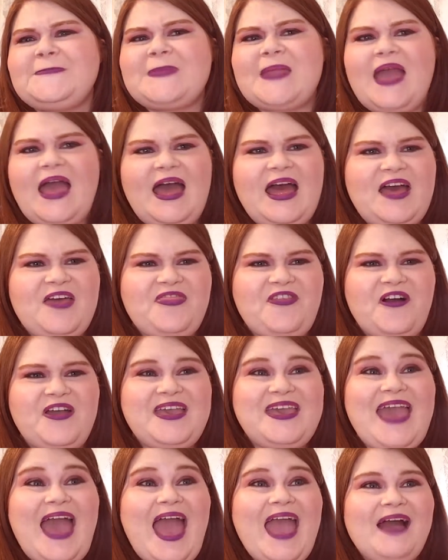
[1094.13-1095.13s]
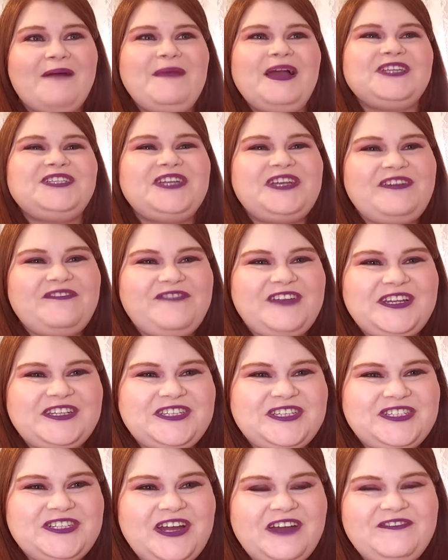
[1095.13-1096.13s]
And I thought, yay, I'm actually going to finish
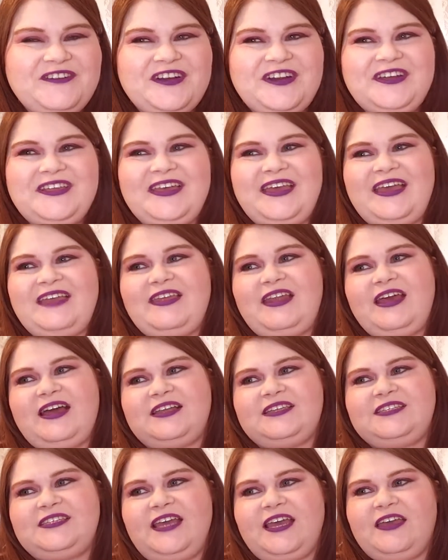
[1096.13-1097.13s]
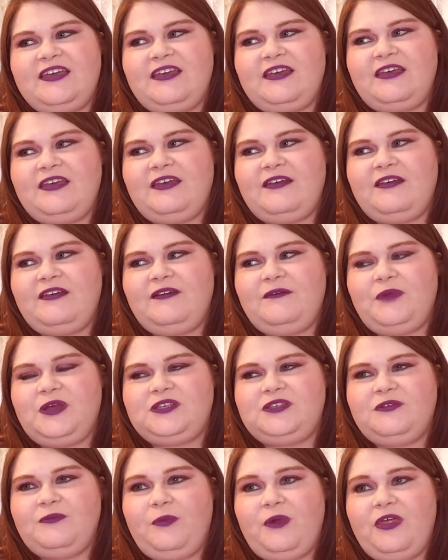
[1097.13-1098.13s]
this draft early. And then I got sick
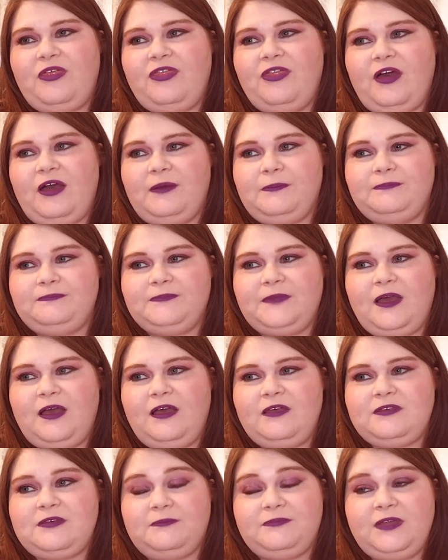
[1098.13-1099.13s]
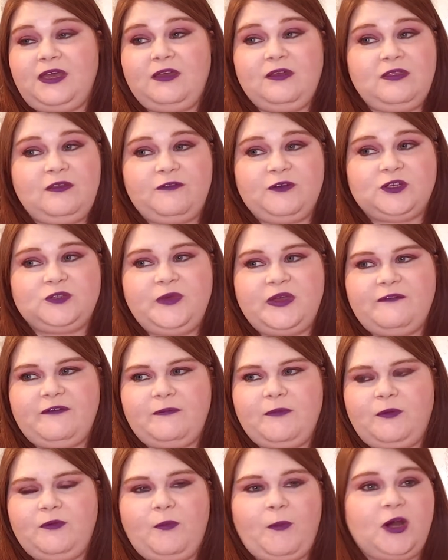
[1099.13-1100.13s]
with something the first week
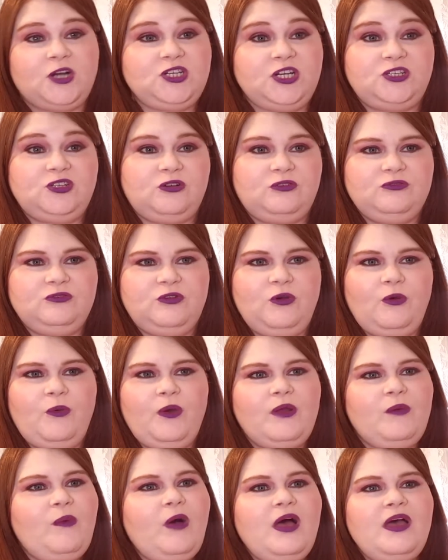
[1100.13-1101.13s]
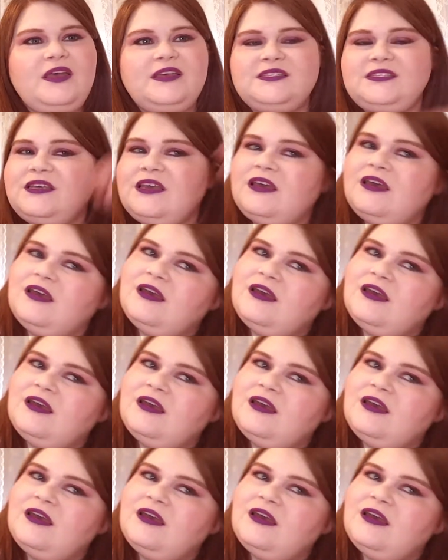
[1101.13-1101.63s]
of March. I don't know what it was.